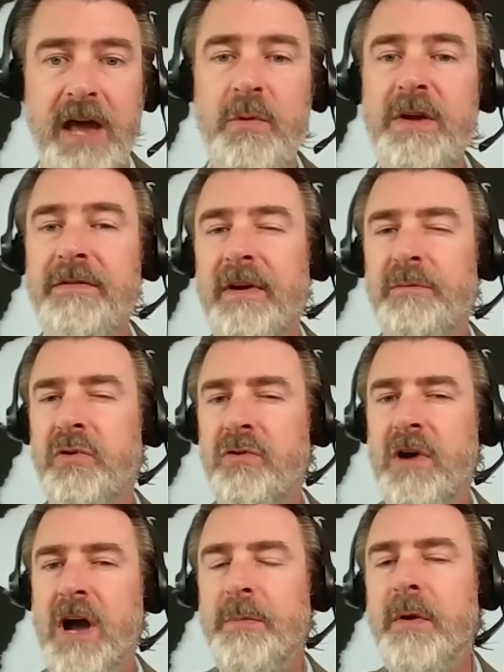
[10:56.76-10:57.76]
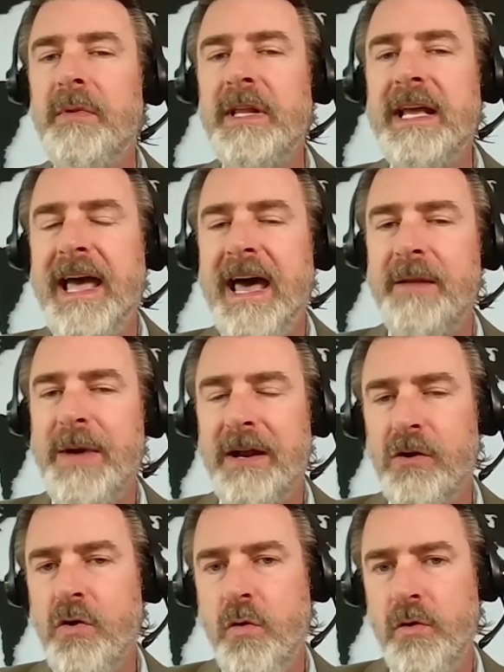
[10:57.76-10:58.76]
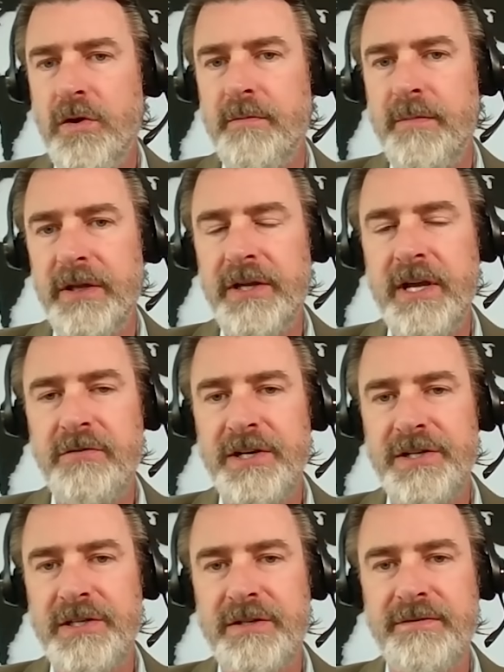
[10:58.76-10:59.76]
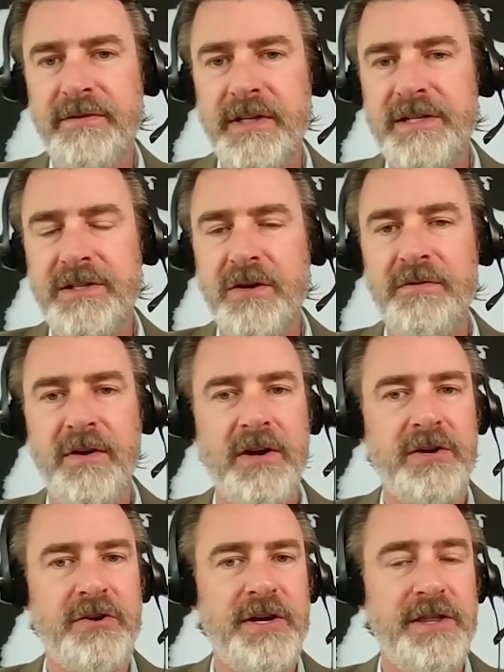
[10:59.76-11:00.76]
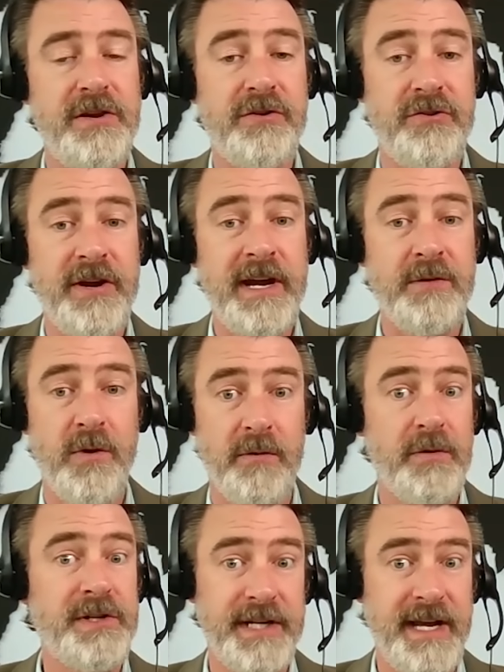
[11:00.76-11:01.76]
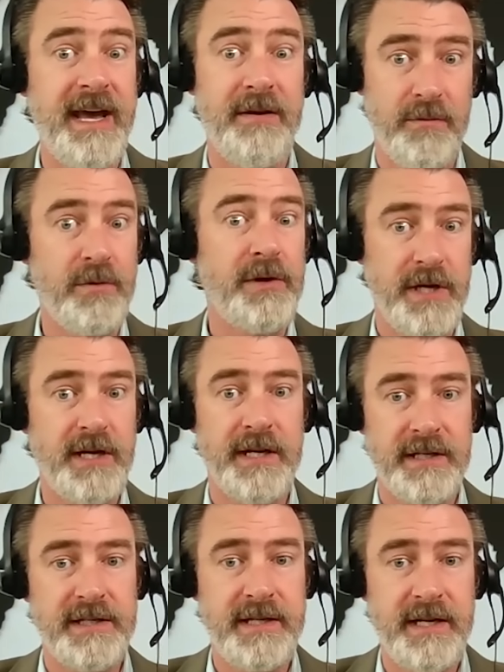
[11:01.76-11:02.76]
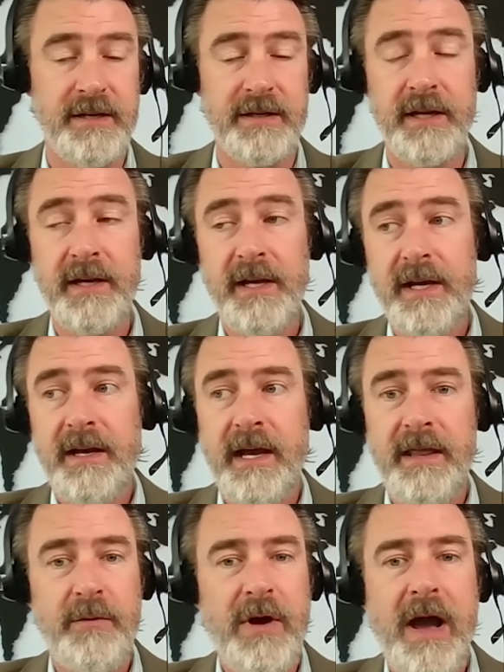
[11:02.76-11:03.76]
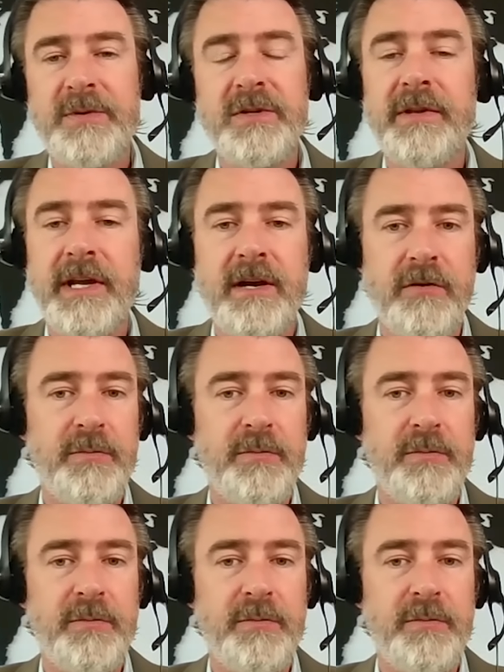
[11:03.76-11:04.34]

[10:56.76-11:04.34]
And we've probably had about a quarter million Russians flee so far during the Ukraine war, which again, were young and skilled, and they were absolutely